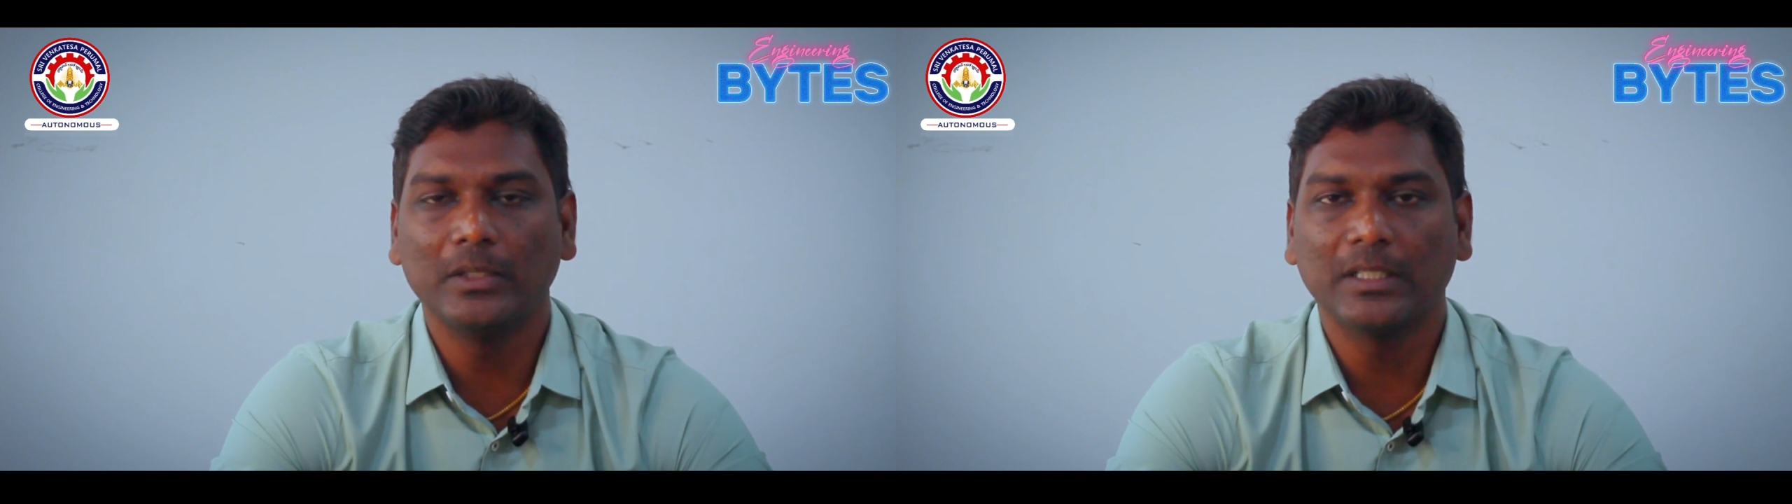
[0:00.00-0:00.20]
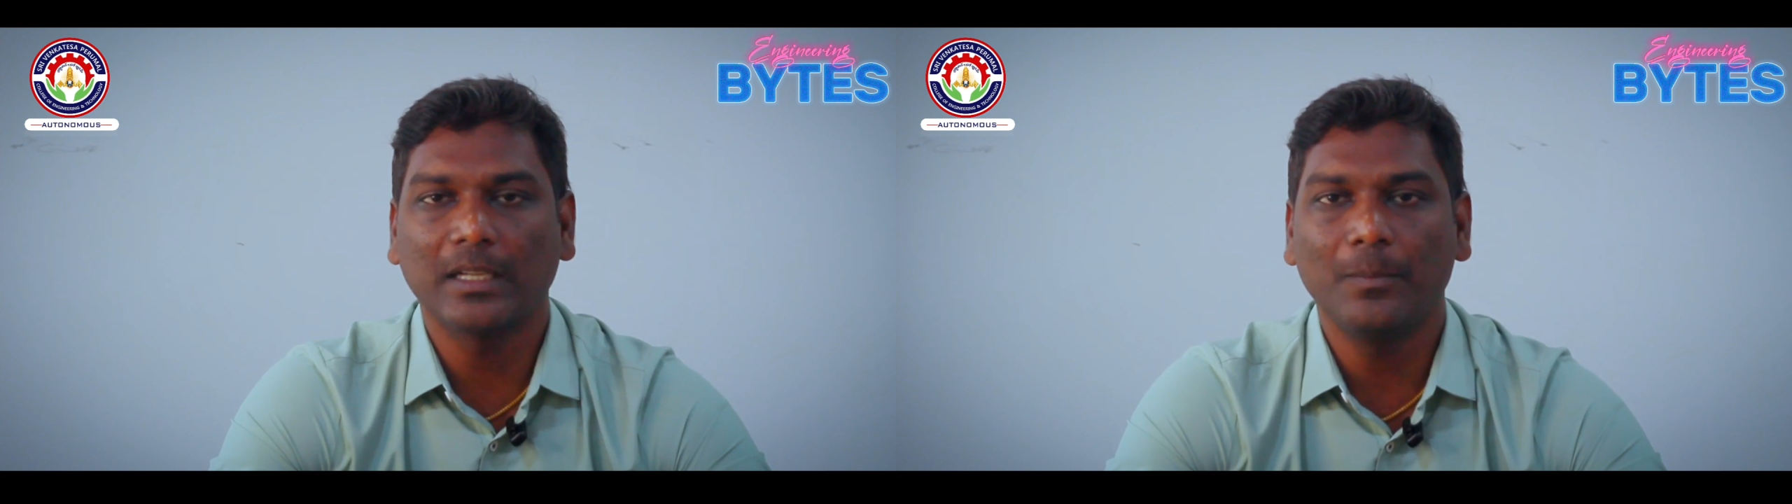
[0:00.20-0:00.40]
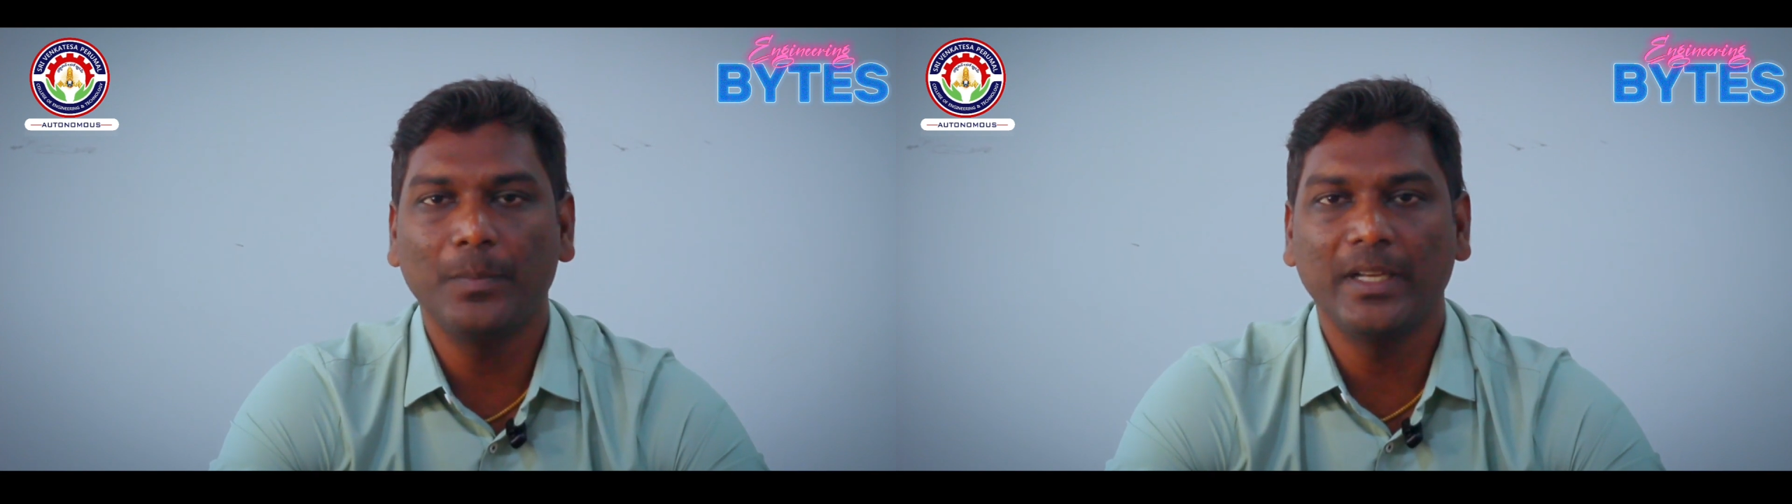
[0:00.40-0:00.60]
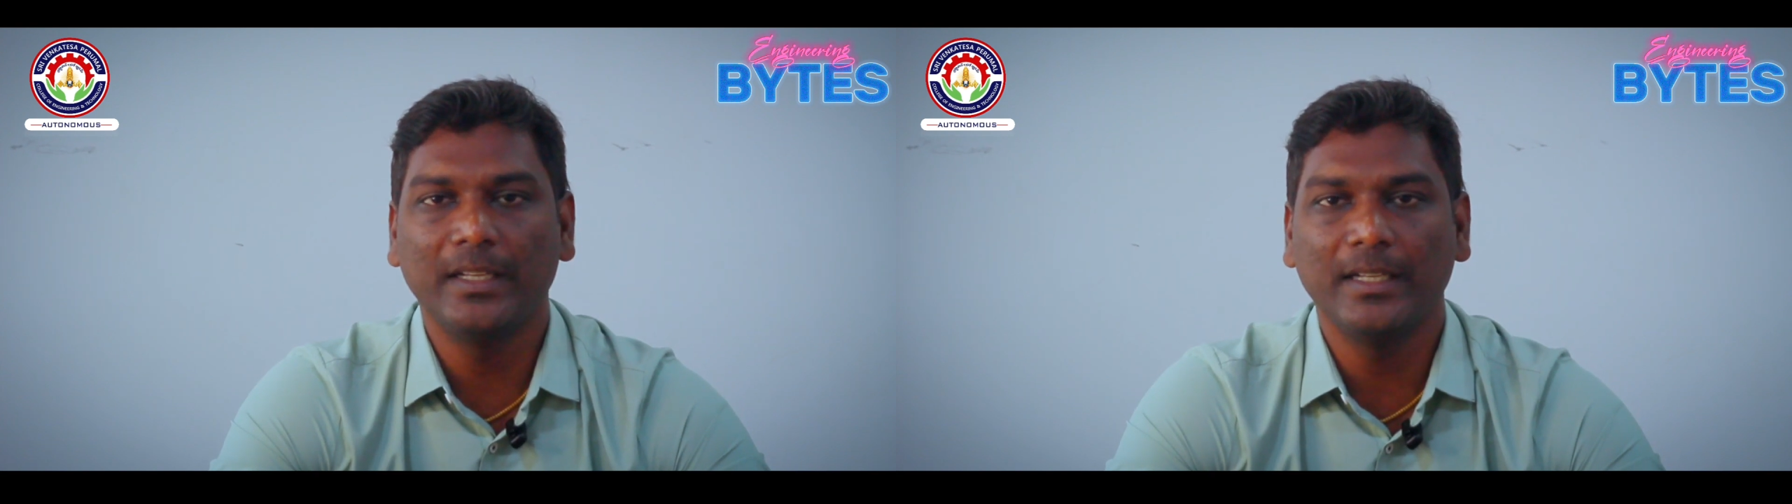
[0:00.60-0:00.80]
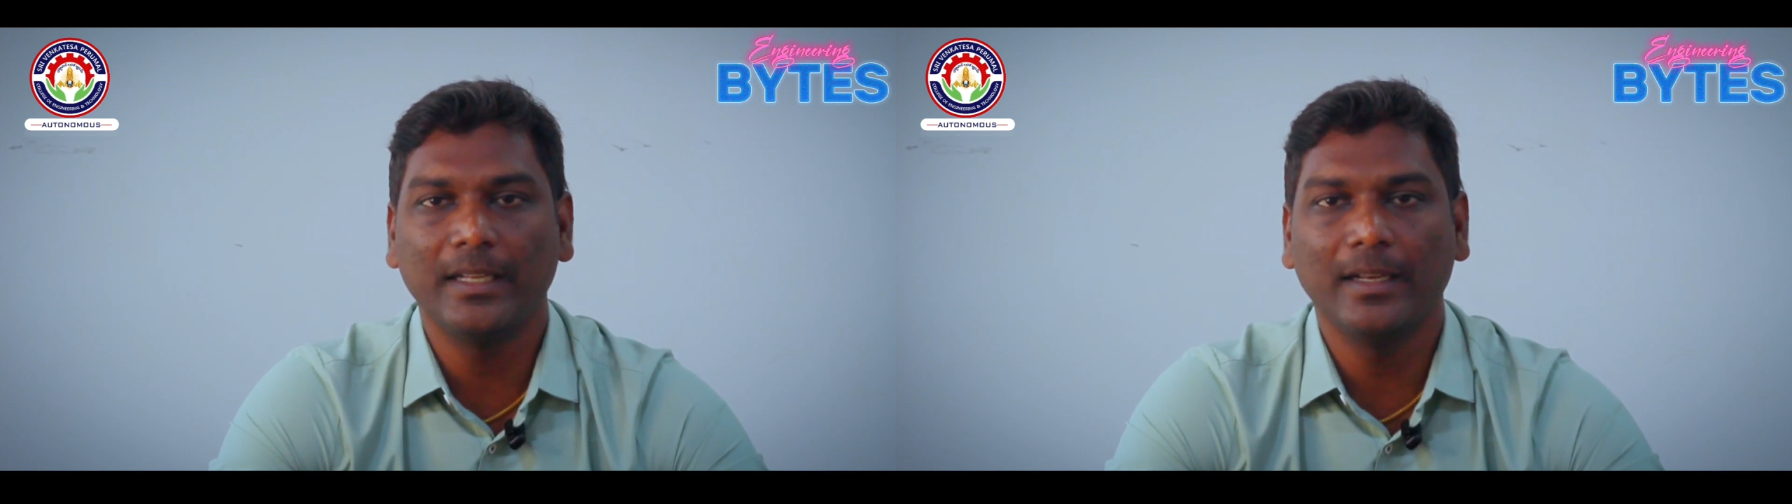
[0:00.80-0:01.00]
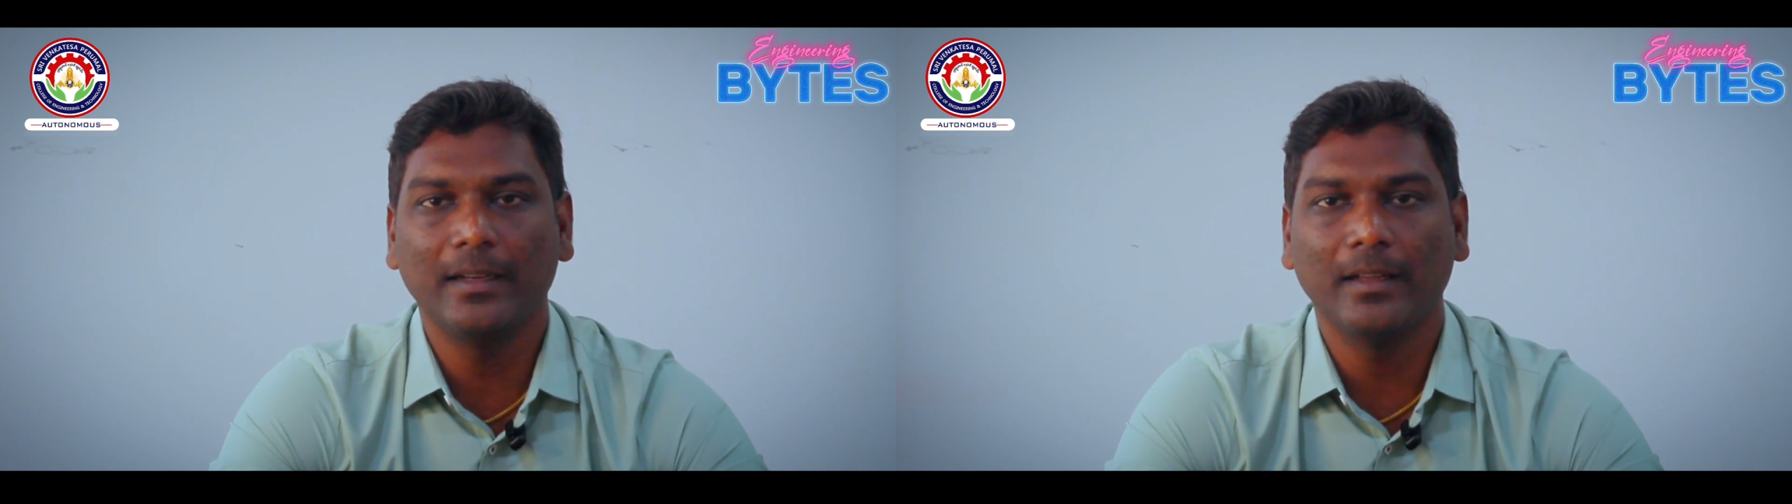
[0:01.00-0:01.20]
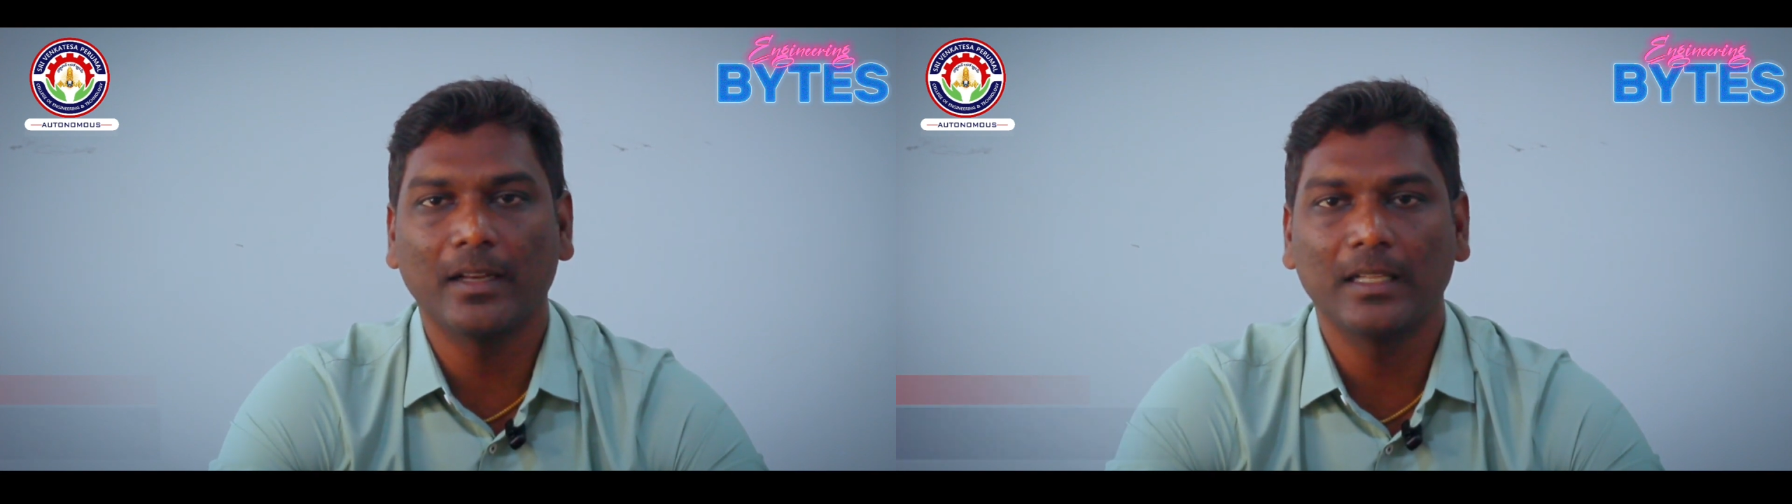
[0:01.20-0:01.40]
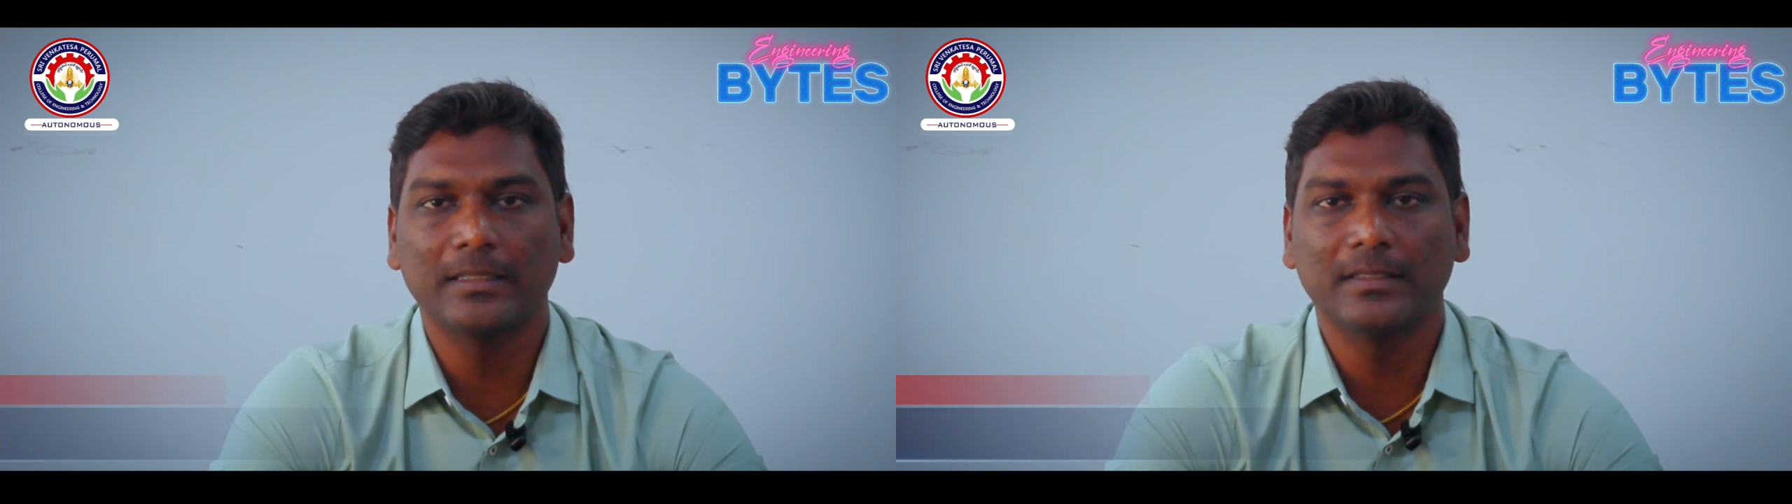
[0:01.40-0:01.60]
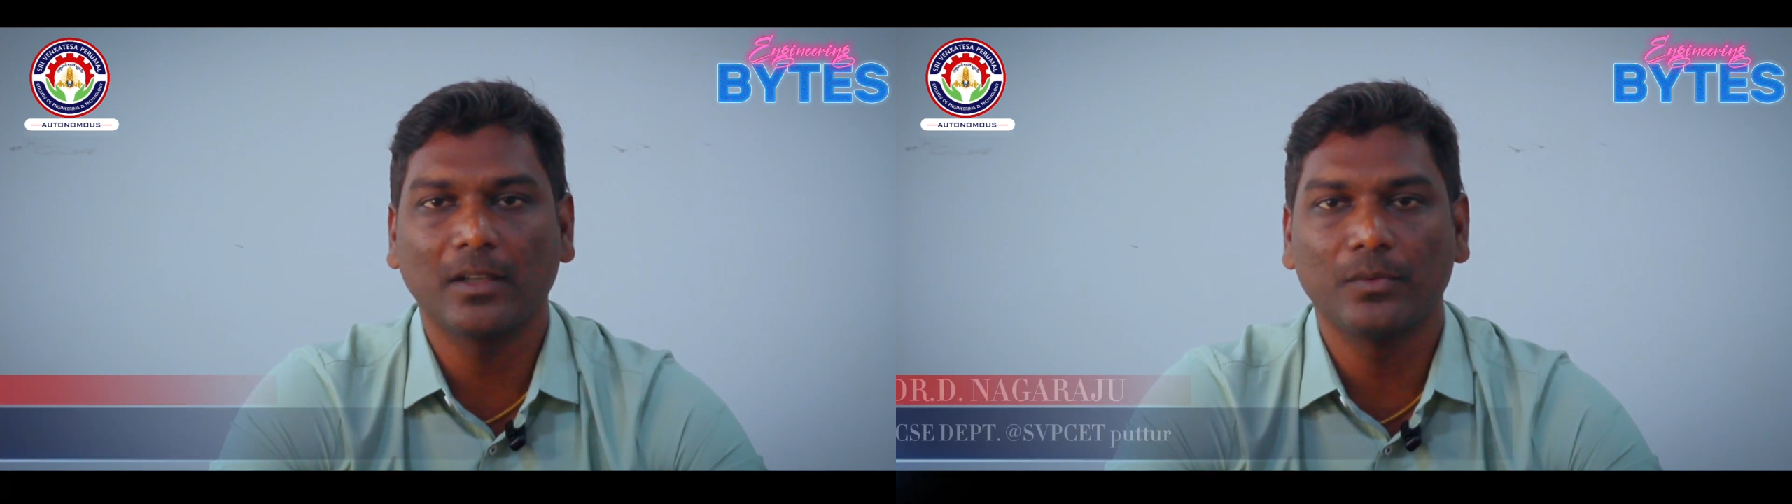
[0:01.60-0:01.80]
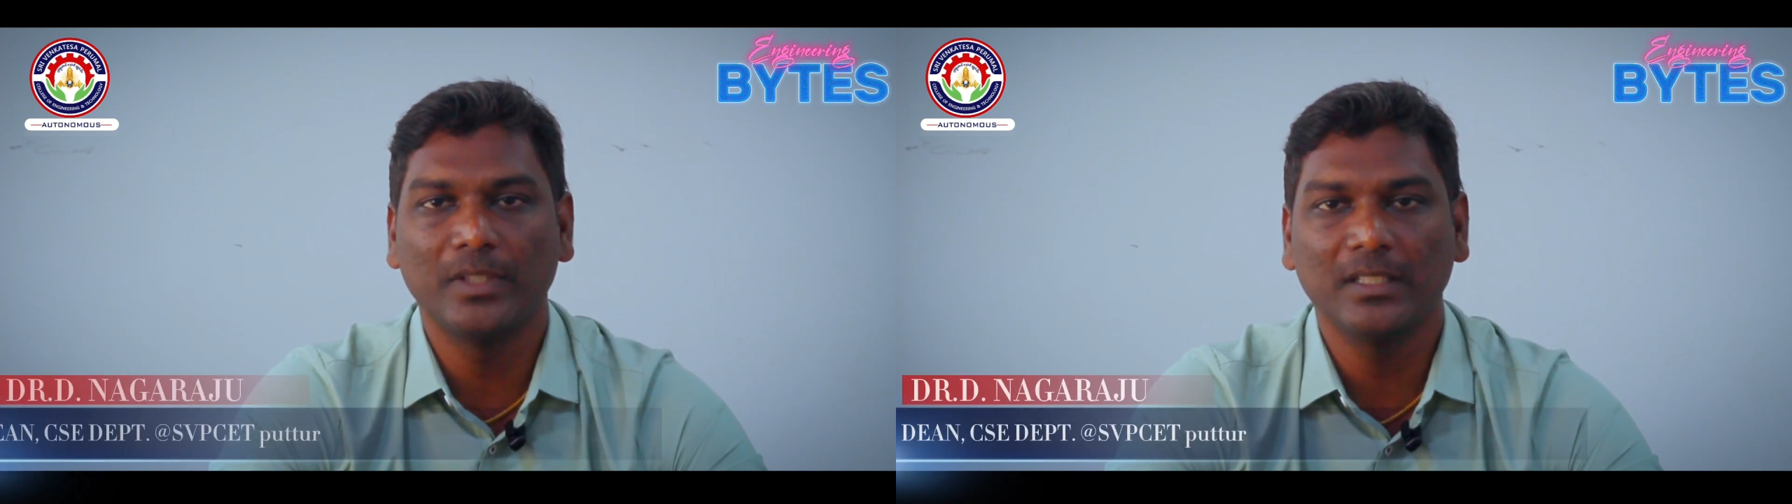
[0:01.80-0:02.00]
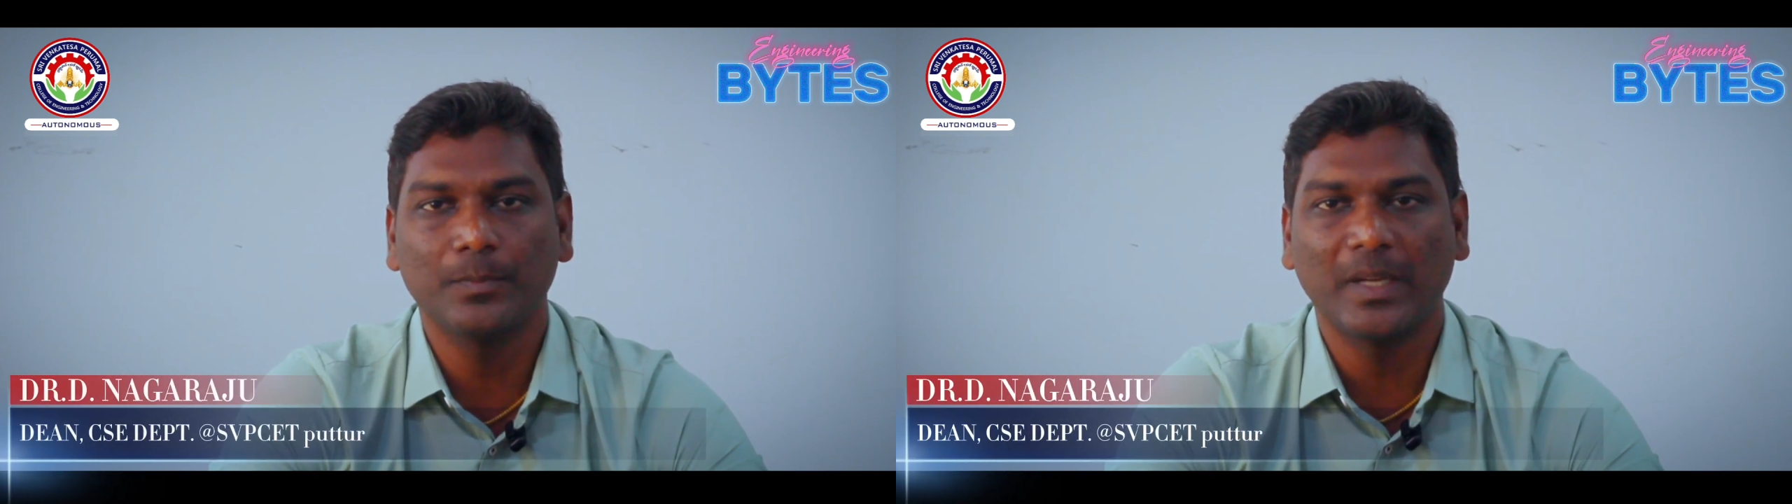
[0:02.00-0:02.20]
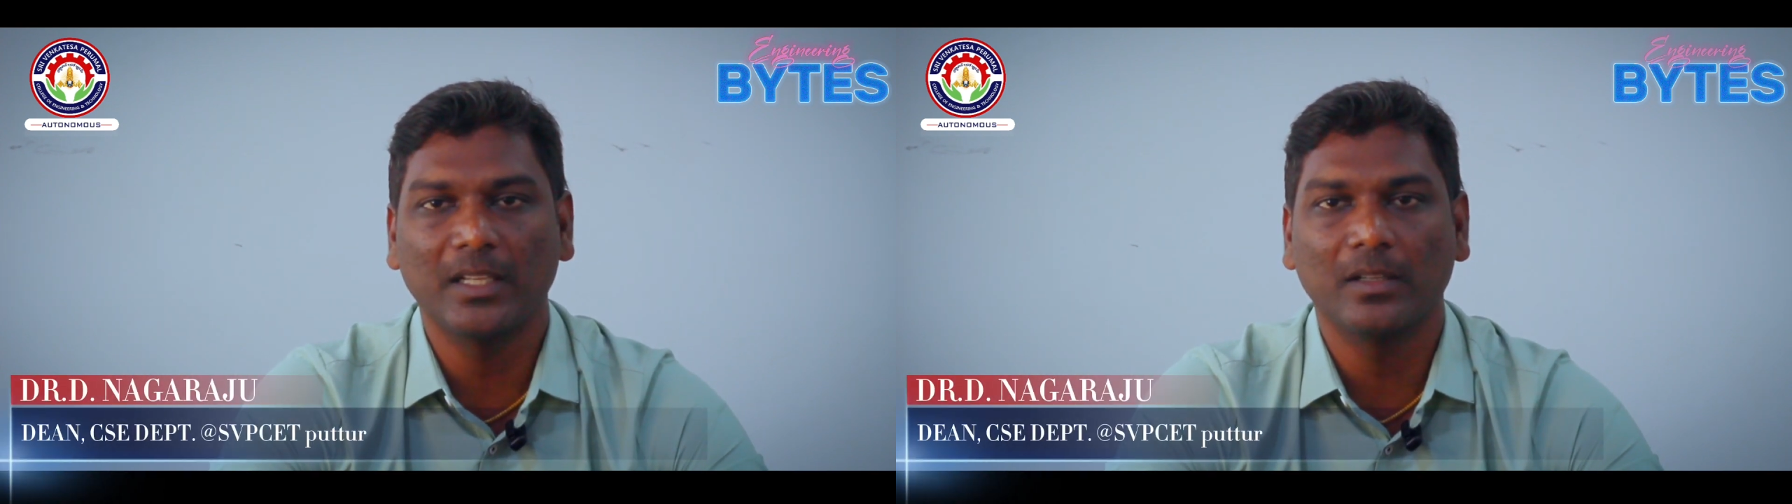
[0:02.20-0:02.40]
complete detailed analysis of these particular